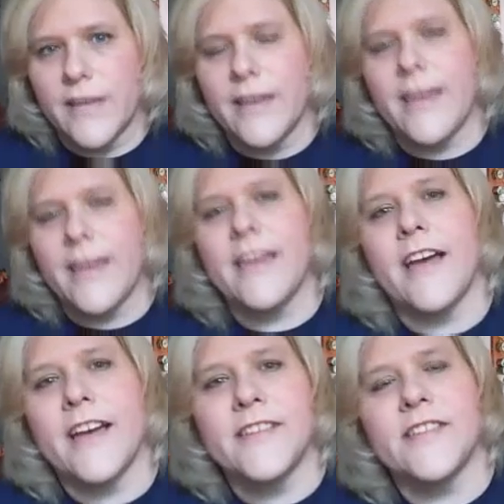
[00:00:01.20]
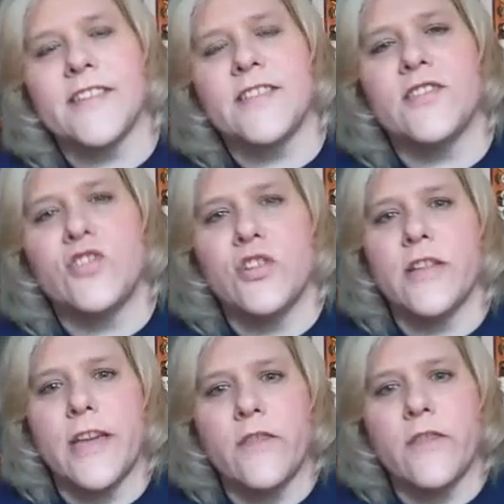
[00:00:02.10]
Hey guys, this is
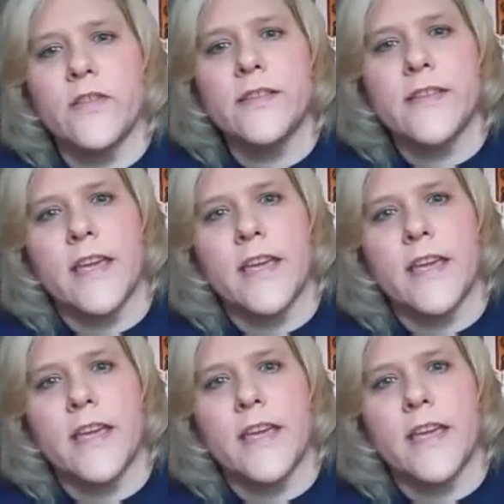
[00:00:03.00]
Jill Havens,